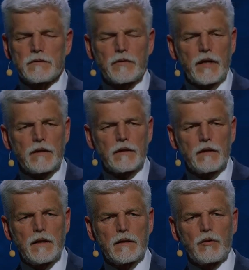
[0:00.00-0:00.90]
trade
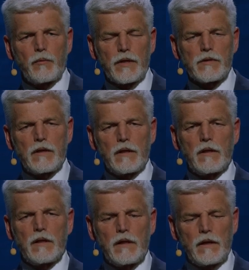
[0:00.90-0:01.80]
and commercial
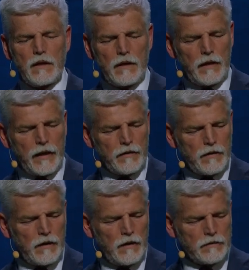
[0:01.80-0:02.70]

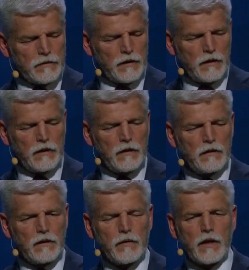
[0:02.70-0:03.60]
lanes
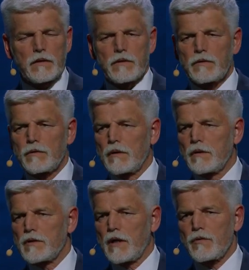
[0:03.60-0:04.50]
run
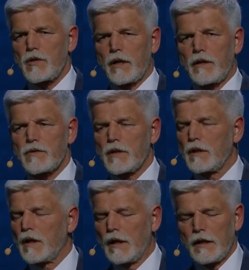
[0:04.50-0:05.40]
through South China
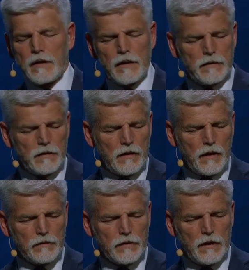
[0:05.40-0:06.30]
Sea and
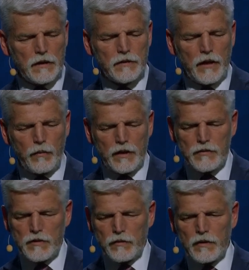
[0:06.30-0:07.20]
around Taiwan.
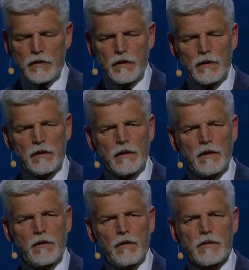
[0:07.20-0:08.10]
So
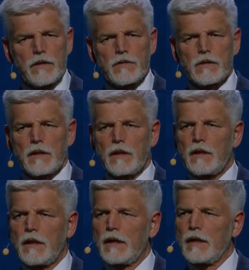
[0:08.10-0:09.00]
all these
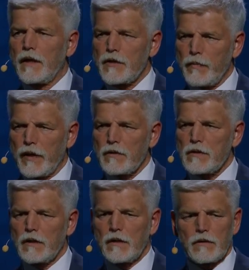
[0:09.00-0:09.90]
aspects
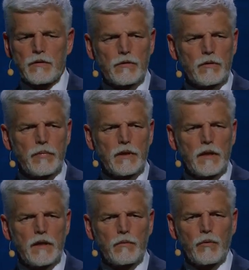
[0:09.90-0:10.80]
should be
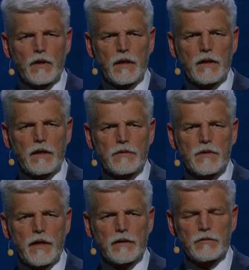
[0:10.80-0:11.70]
a warning
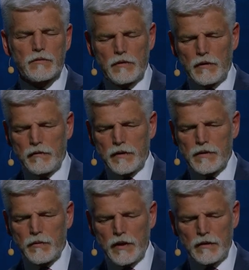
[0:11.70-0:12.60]
sign to all of
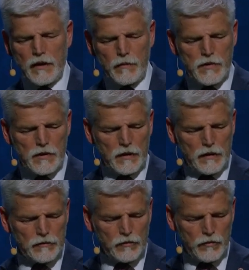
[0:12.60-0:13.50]
us when it comes
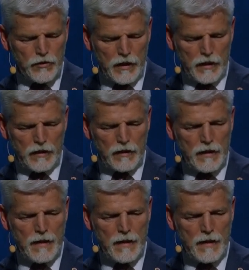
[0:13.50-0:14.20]
to China.